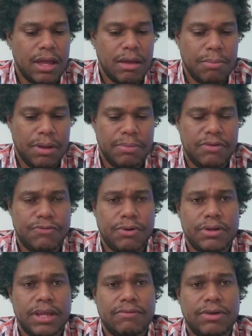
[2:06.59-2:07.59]
But before
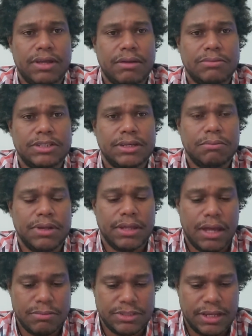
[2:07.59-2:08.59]
David
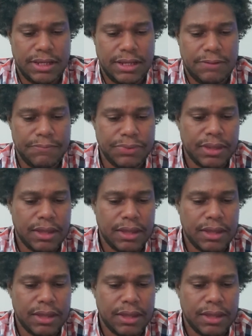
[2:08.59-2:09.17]
becomes king,